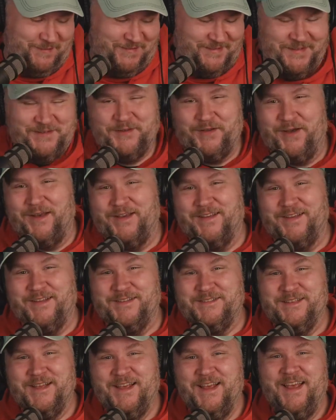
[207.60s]
you know how it
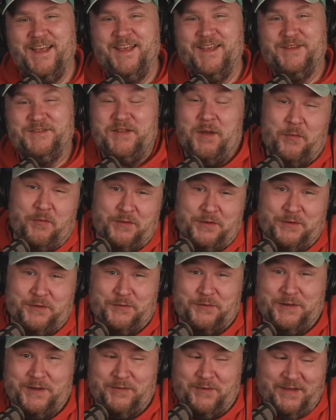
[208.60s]
goes. Some of you do
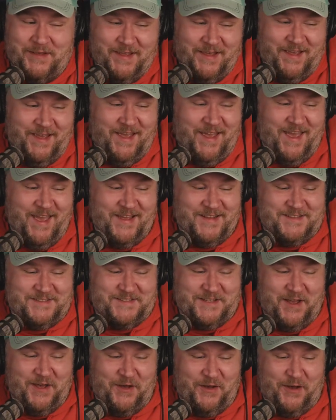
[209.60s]
anyway. And
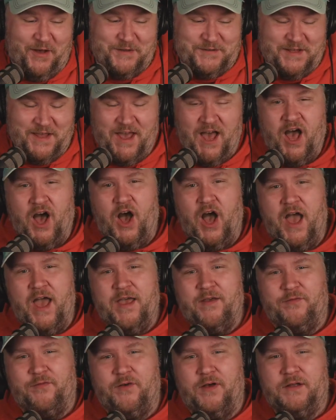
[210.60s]
so I was like, oh,
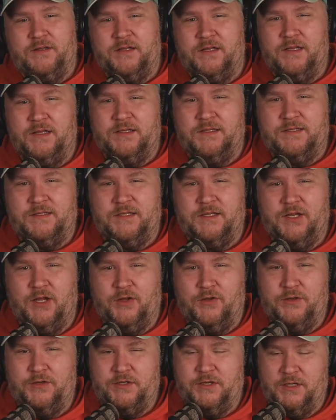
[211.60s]
hey, fuck this. You know,
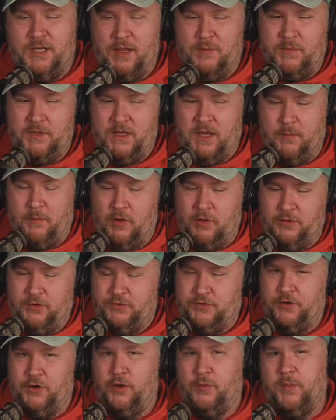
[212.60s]
you should let me come on your
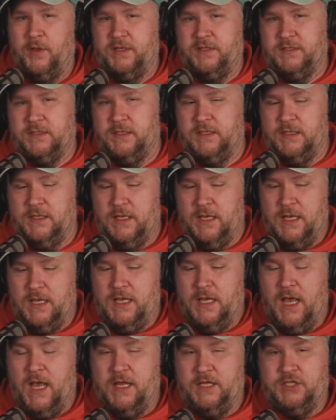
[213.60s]
show, basically.
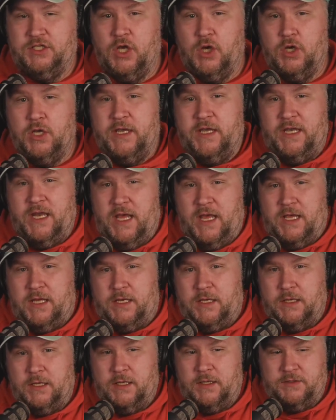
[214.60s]
And so he did.
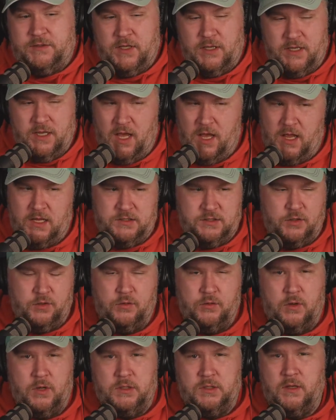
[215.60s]
He's like, yeah, that's
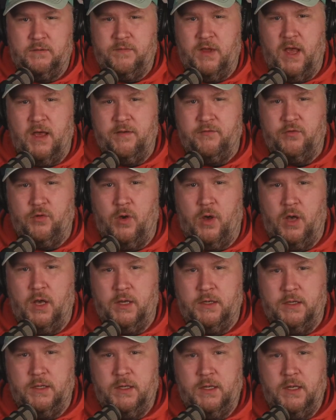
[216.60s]
cool. I'd love to have you
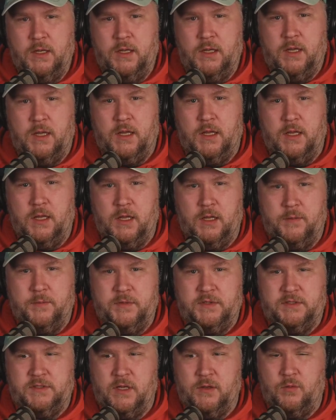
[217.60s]
on. Um,
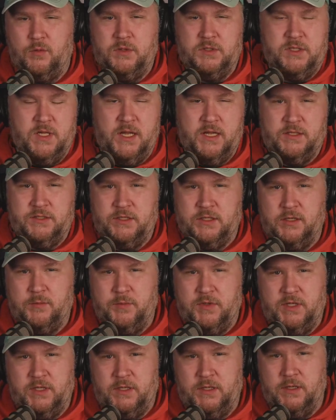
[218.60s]
he's like, what day is going to
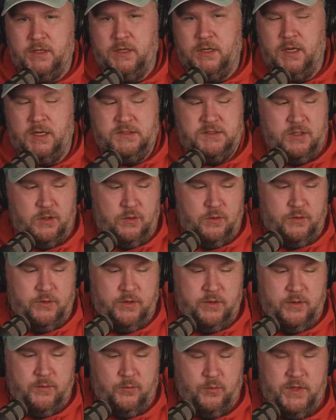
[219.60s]
be here? I told
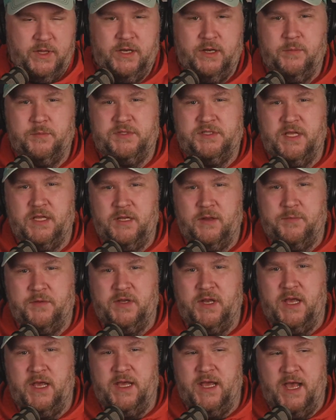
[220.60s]
him. We ended up setting up
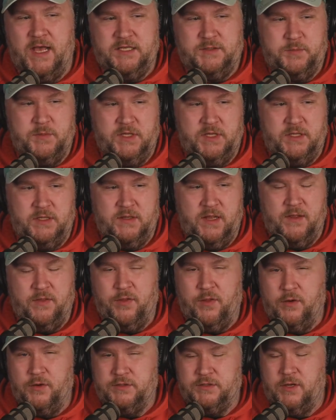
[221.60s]
today. He asked me that
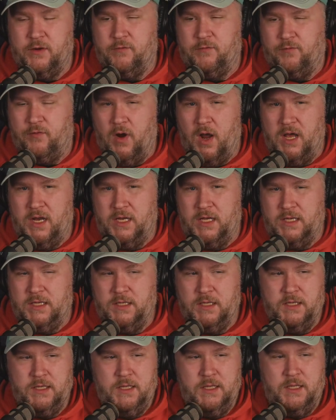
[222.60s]
Thursday or Friday.
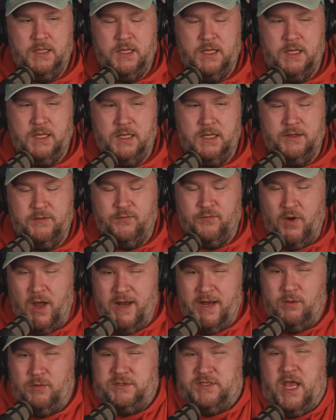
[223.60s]
Uh, and
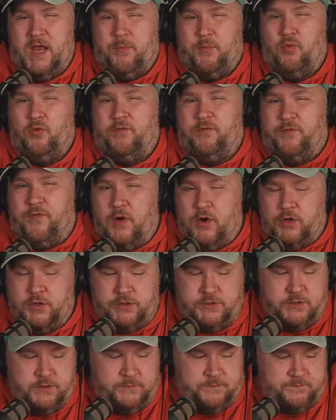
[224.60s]
Friday was April
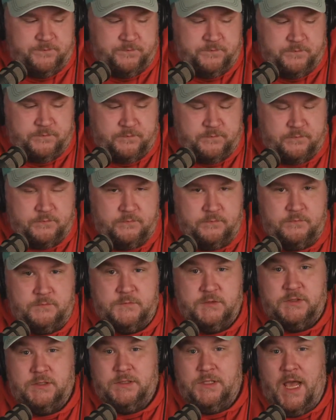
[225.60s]
1st.
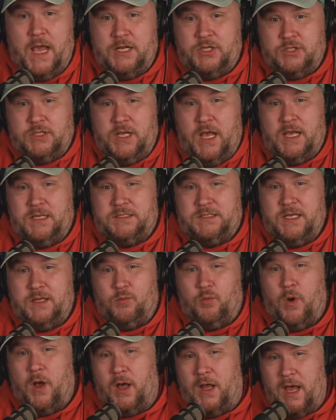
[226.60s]
So naturally, I said,
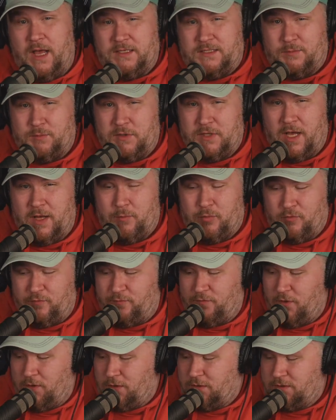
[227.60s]
"Well, it has to be April
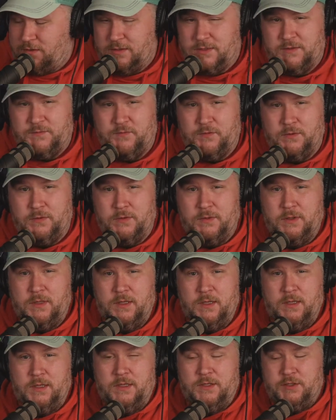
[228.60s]
first, just for,
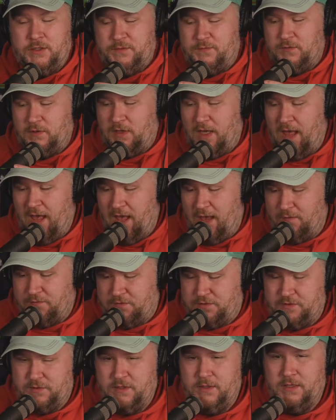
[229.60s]
just for
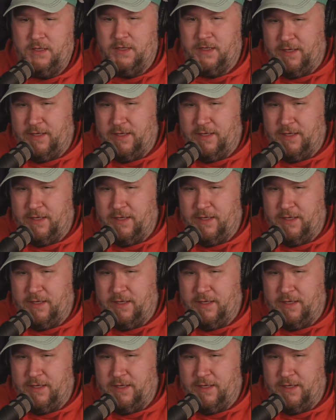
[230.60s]
laughs." Again,